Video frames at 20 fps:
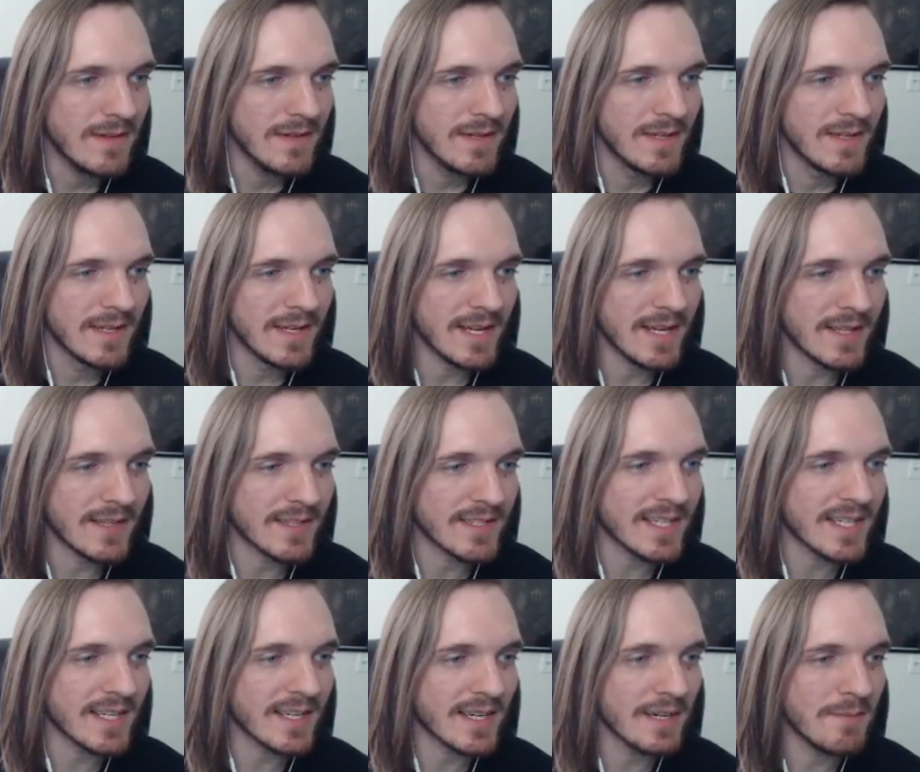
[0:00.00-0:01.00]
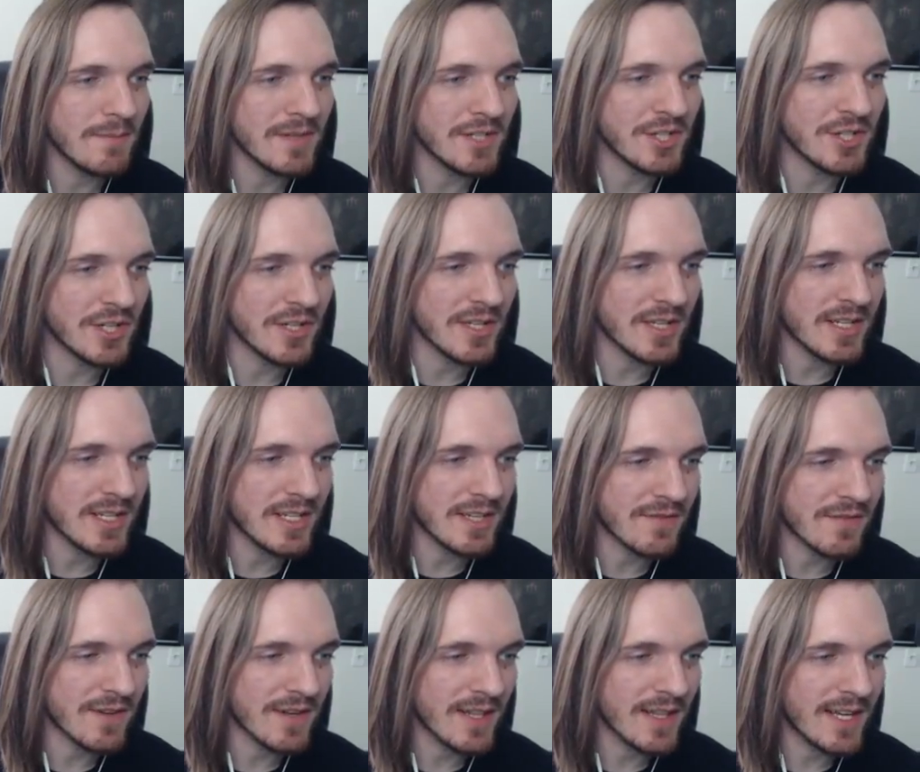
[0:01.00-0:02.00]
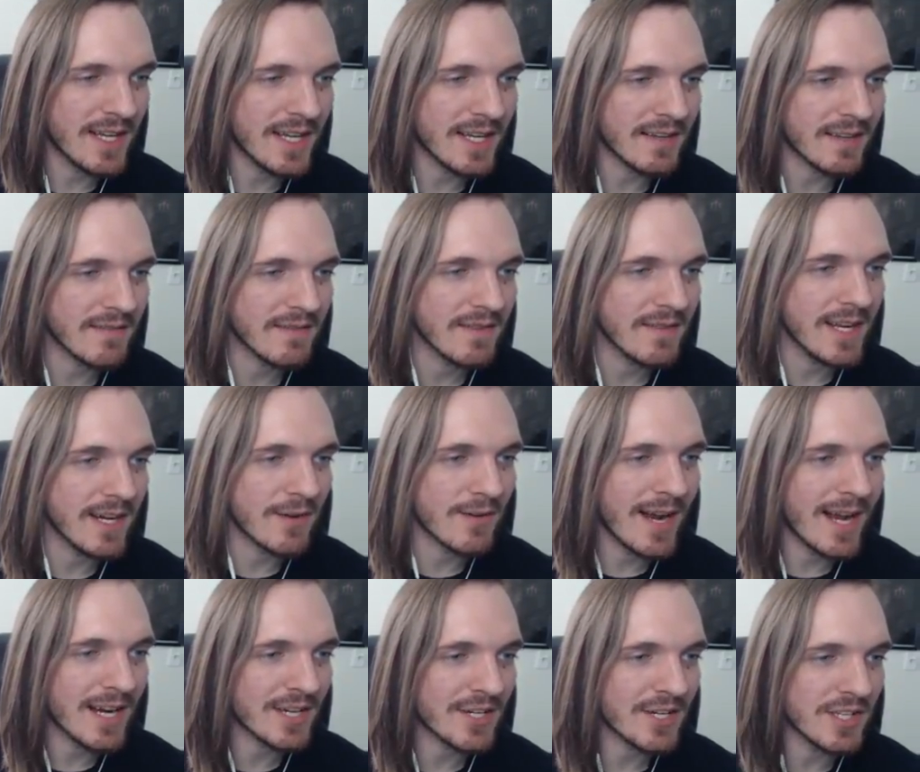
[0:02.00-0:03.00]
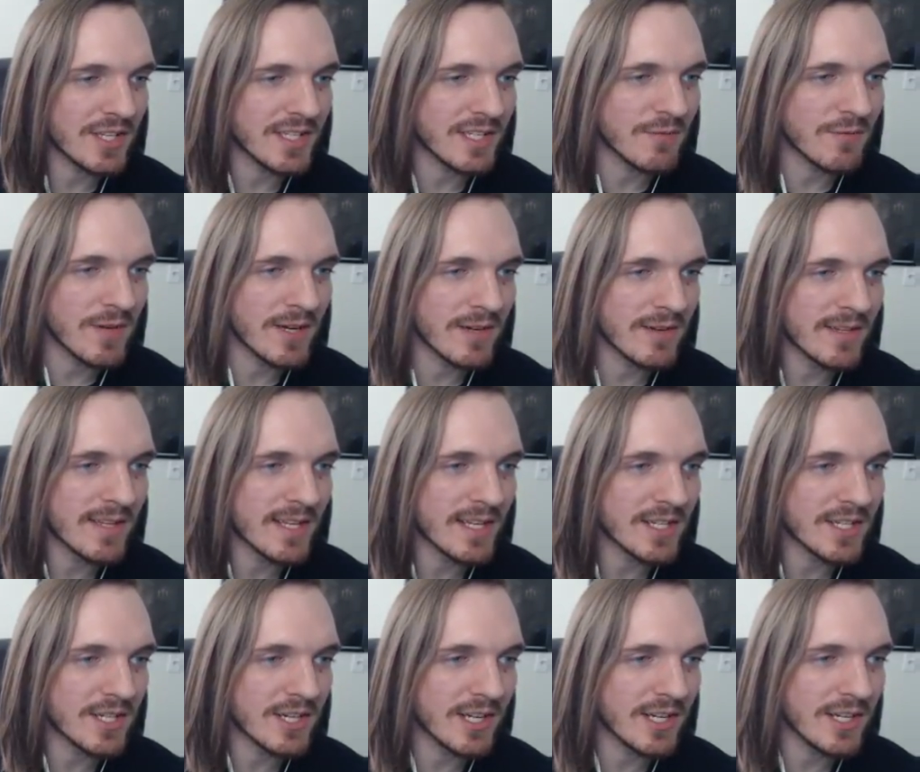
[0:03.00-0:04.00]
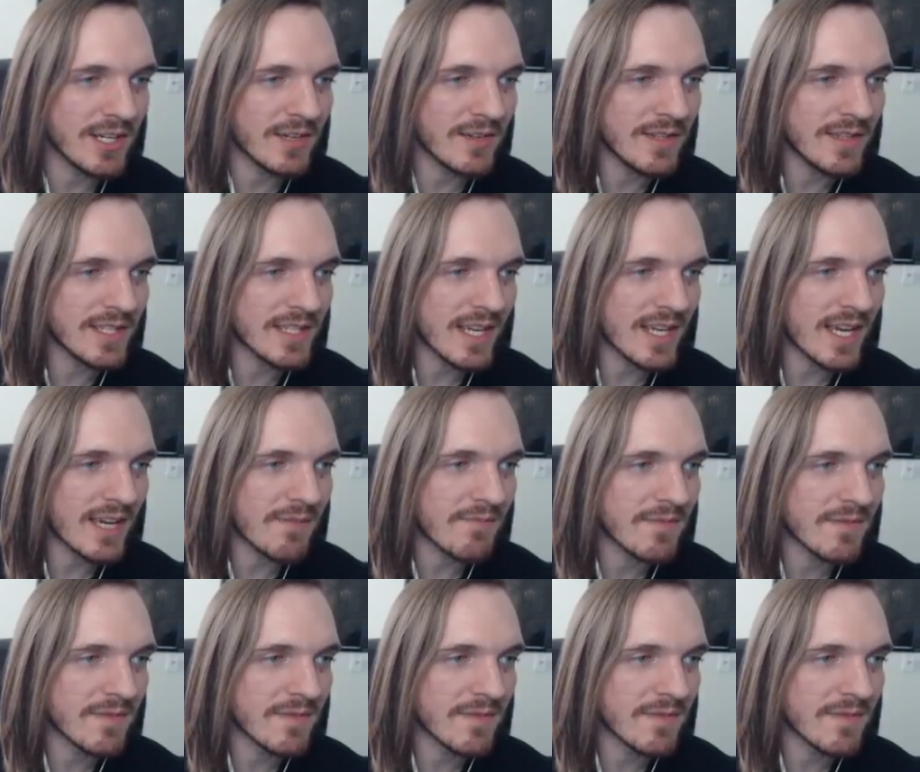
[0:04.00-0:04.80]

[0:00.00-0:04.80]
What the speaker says: Yeah, there's like a bajillion different like interactions and weird things you can do in this game.